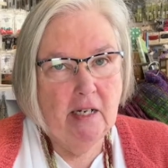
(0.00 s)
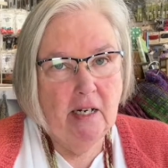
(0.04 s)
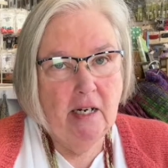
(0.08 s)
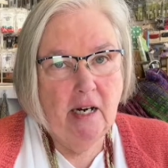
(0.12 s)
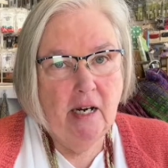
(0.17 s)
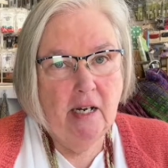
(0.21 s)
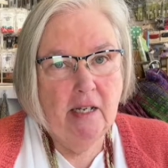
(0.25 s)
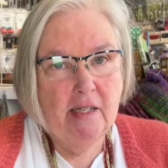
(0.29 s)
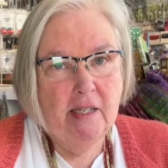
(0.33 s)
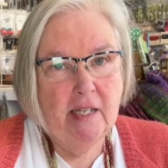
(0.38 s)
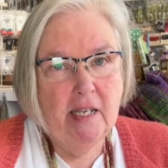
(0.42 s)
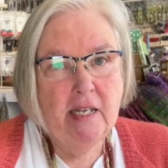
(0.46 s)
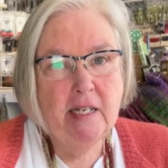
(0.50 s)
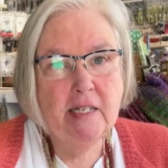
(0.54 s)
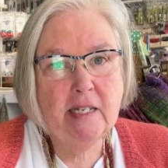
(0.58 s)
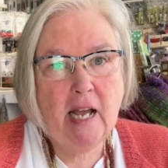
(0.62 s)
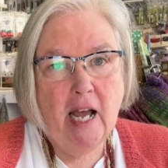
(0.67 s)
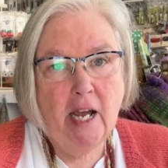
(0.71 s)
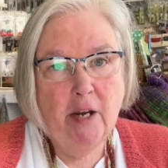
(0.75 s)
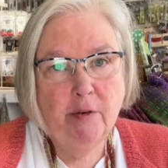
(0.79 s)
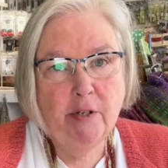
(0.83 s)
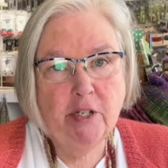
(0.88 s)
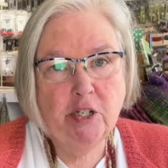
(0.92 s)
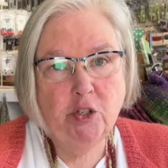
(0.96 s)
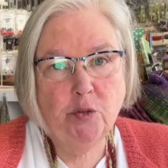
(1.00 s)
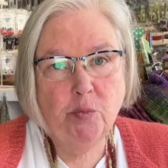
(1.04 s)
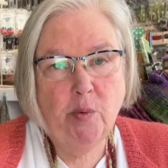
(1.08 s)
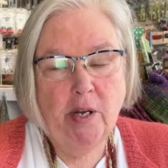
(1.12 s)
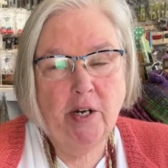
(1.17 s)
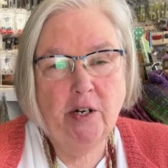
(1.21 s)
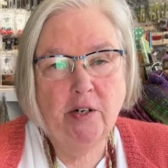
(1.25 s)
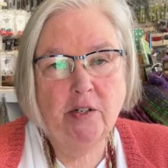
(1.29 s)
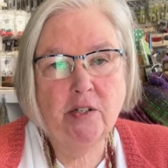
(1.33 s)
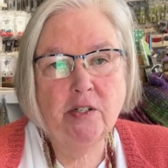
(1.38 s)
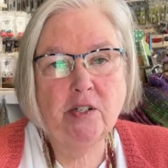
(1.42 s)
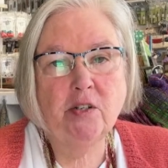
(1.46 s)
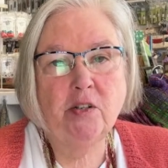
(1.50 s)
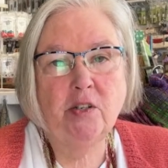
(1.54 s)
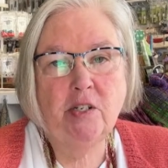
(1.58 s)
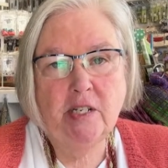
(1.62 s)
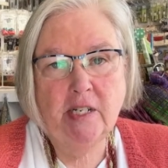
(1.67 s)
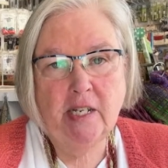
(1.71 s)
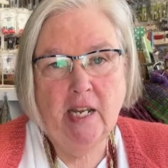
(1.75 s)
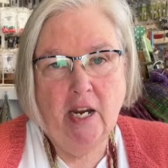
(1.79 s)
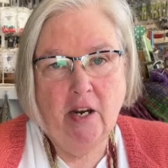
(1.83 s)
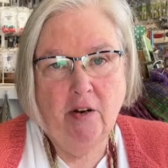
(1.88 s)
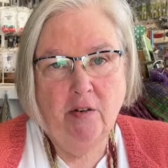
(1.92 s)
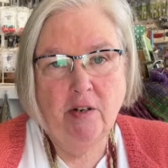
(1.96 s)
These Irish sweaters,
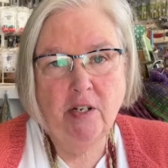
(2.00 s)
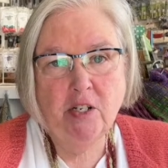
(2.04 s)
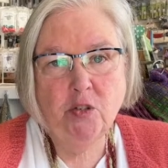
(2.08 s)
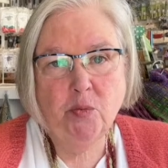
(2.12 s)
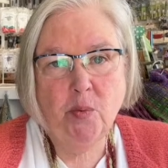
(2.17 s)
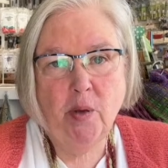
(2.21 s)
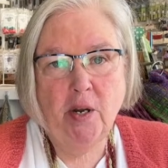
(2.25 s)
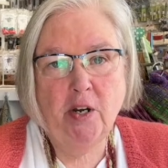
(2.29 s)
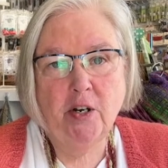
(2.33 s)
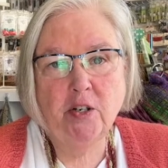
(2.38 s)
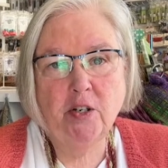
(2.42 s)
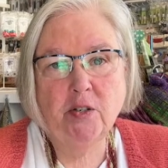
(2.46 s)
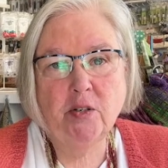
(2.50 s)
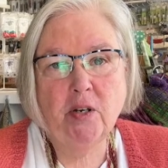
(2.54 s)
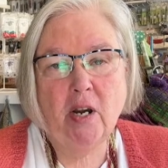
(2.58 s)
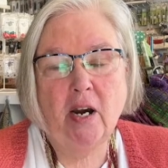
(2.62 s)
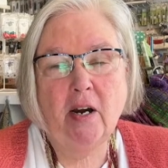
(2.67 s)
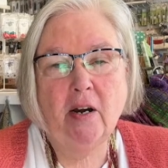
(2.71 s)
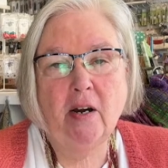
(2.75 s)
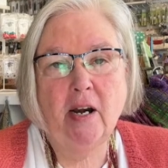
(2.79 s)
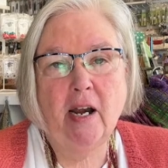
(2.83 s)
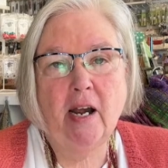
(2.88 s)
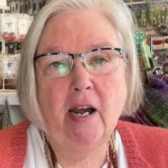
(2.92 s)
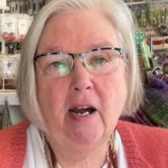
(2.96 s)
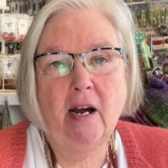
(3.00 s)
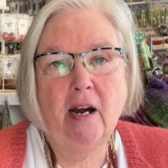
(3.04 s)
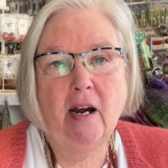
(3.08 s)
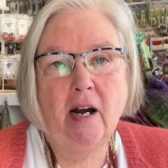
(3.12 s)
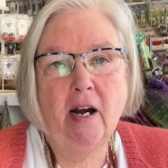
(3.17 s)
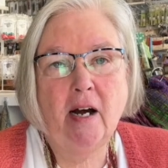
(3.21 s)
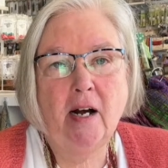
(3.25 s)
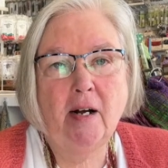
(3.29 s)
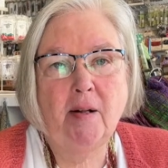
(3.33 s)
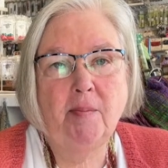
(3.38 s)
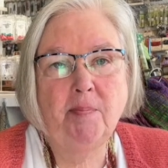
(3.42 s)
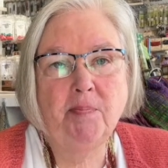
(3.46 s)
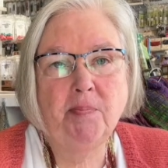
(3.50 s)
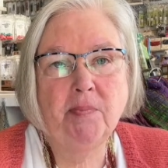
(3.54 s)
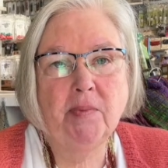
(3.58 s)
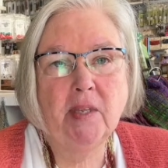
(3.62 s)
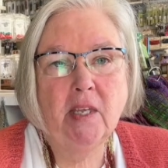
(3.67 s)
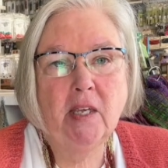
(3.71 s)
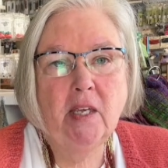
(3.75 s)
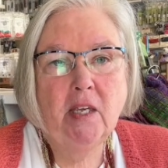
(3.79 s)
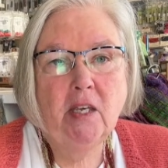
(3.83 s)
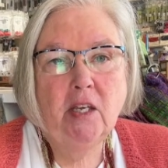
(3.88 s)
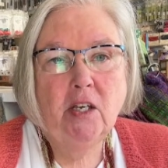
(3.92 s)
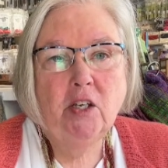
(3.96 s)
these Aran sweaters are
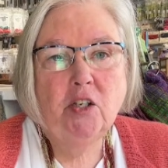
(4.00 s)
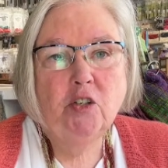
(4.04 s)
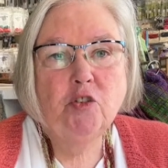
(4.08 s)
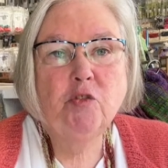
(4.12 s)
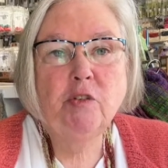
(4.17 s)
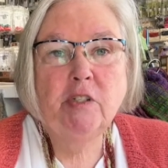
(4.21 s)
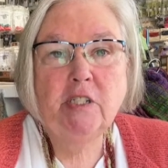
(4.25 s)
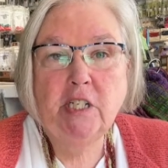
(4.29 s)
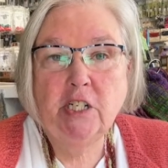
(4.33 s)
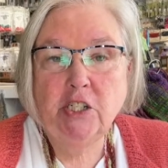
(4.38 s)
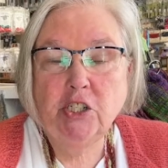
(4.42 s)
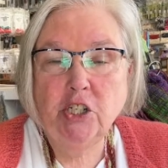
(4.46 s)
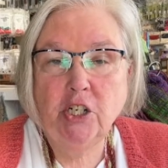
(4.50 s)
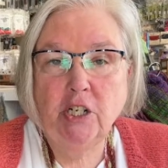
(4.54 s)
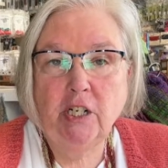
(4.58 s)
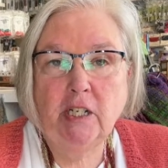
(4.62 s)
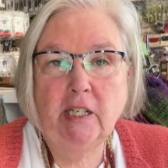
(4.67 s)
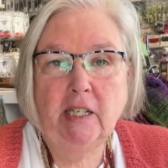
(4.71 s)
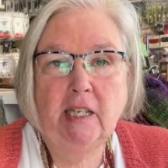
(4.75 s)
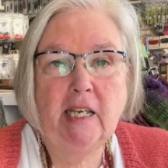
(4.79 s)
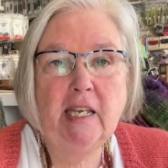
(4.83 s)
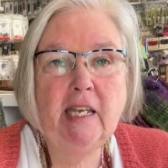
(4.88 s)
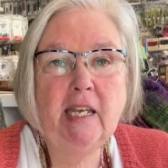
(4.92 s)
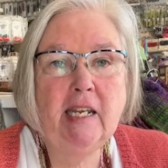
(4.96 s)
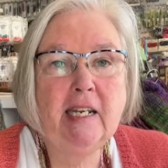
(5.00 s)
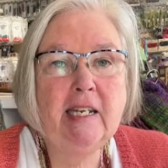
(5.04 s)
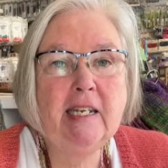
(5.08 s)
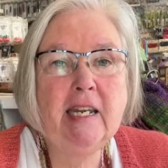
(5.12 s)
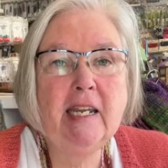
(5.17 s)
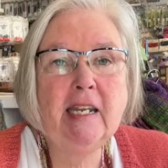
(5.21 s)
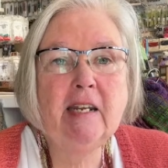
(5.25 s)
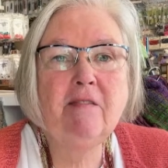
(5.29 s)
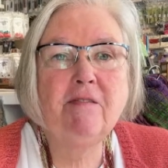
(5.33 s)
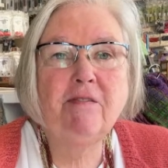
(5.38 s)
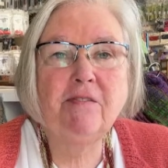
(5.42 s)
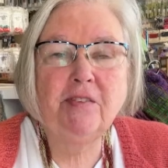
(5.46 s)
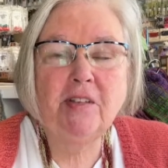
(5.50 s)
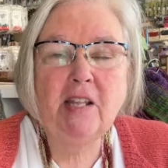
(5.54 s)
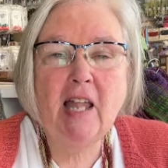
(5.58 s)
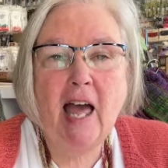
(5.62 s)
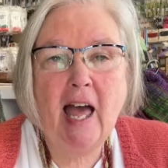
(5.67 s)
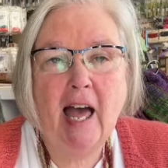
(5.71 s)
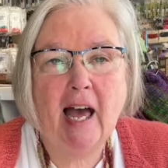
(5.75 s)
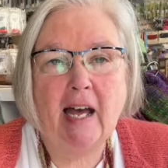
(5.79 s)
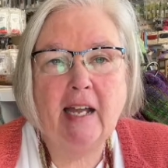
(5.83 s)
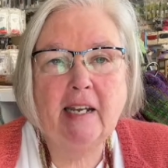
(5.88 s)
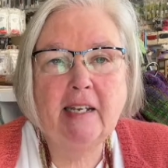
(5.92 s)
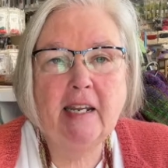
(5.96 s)
traditionally knit
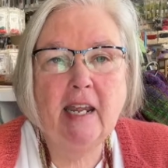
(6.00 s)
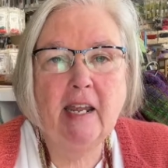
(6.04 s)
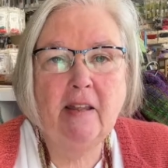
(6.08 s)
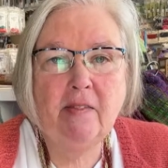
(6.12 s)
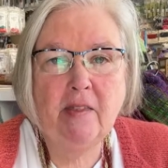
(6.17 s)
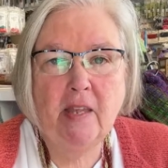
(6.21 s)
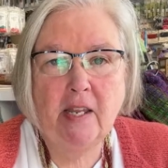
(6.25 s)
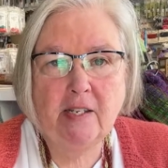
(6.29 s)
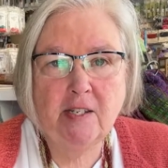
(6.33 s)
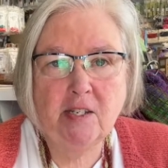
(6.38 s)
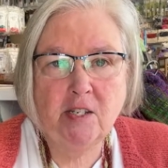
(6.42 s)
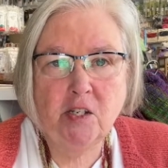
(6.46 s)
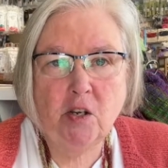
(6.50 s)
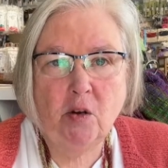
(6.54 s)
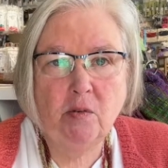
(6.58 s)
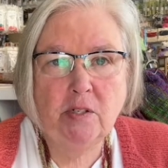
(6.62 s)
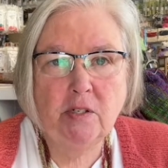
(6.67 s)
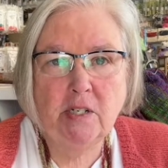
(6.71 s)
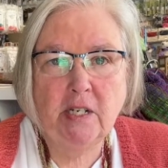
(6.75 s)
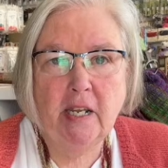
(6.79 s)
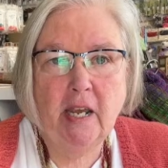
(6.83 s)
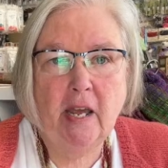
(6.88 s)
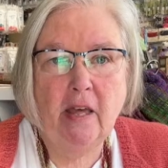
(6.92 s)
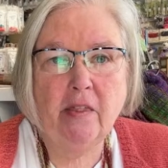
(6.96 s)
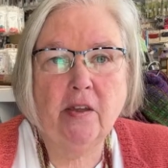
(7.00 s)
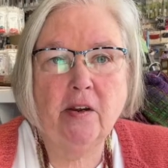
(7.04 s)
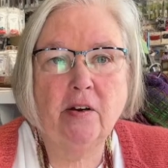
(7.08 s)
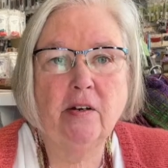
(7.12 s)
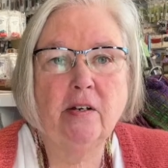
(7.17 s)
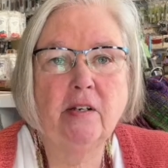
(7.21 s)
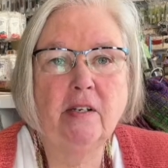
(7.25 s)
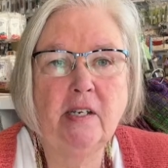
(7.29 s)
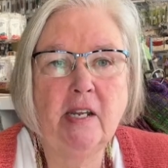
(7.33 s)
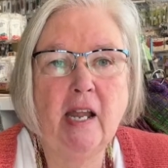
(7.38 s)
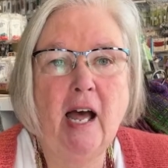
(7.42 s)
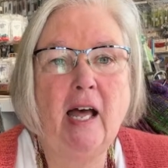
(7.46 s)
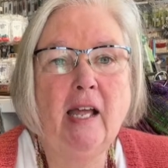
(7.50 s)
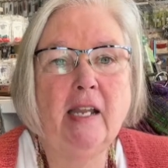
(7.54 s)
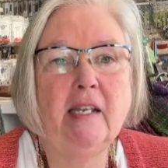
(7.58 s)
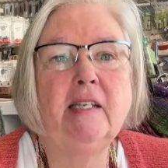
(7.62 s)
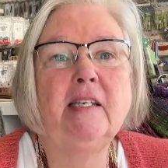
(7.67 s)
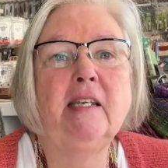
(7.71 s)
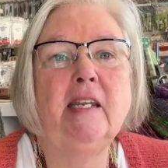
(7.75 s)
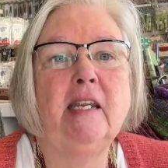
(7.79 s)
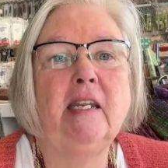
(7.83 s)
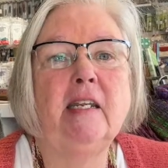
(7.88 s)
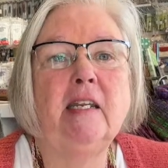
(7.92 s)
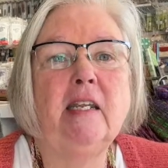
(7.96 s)
flat and then sewn together, not
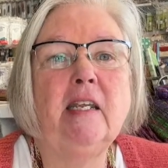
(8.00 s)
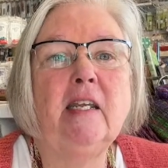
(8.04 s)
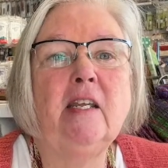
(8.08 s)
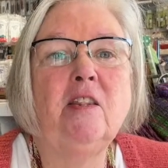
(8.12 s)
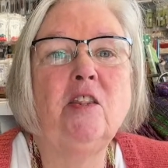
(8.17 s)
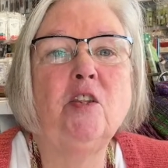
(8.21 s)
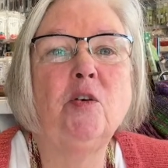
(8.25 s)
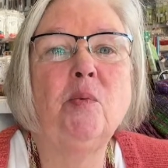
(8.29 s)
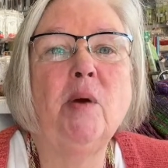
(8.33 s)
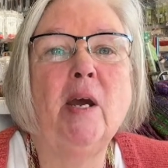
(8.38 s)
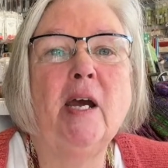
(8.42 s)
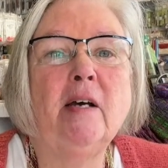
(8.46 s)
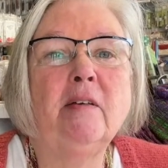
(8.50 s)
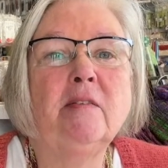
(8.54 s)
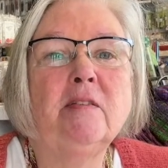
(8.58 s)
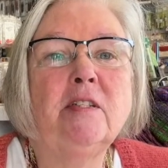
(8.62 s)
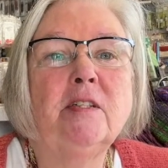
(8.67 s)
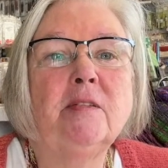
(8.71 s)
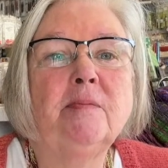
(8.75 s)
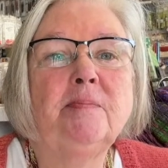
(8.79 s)
knit in the round.